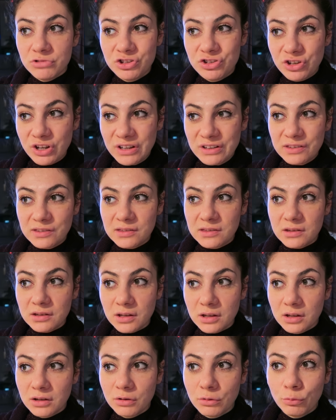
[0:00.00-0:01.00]

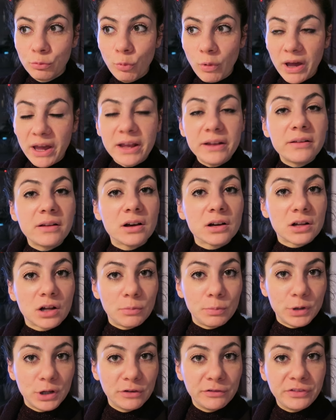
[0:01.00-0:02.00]
just wait a
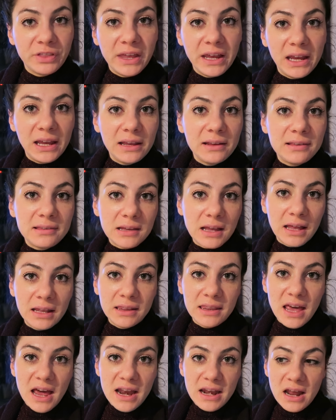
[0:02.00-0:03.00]
couple of days,
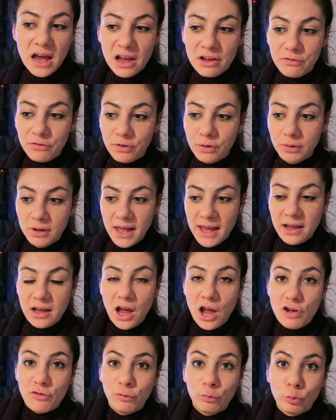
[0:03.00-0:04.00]
and then I feel
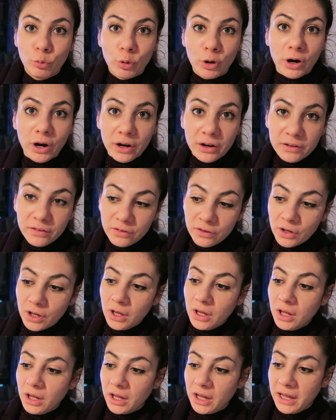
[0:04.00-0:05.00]
like I worked
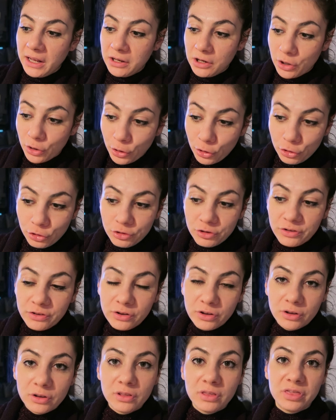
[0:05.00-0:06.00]
and
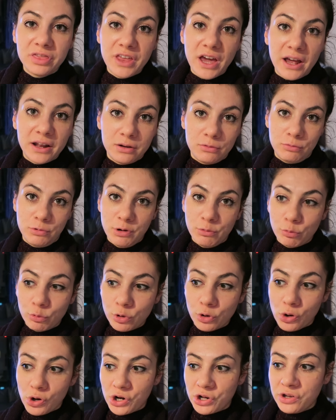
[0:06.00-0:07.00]
earned that
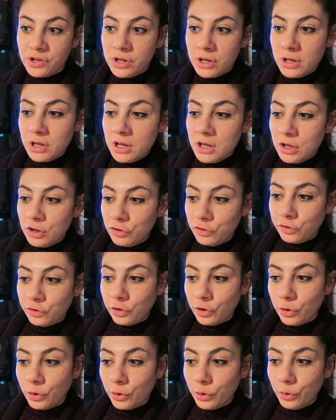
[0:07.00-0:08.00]
reward.
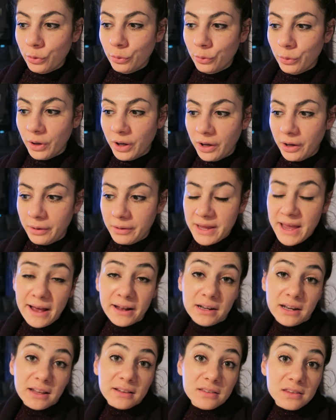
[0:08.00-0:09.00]
So
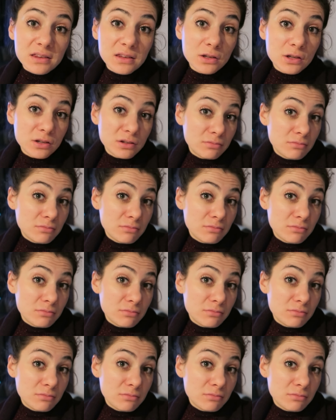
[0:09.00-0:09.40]
yeah, that's